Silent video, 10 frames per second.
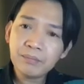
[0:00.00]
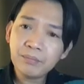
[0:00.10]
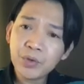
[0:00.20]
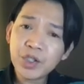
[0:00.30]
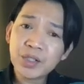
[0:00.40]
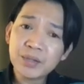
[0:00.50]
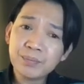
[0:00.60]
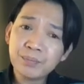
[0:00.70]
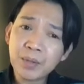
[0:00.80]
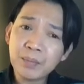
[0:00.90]
which
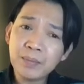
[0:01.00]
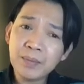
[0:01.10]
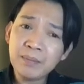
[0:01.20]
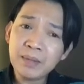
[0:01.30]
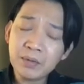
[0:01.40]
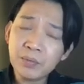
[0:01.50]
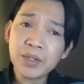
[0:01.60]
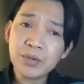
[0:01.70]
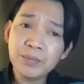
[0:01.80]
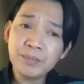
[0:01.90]

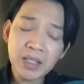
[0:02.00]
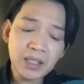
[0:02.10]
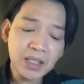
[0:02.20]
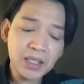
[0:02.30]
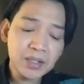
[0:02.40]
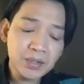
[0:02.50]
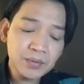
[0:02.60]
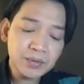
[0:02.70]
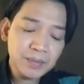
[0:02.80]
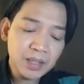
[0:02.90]
could mean
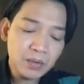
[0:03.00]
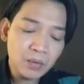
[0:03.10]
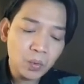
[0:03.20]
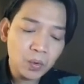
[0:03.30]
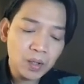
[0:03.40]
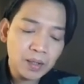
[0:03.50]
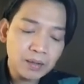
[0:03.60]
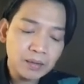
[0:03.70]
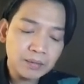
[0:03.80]
excuse me or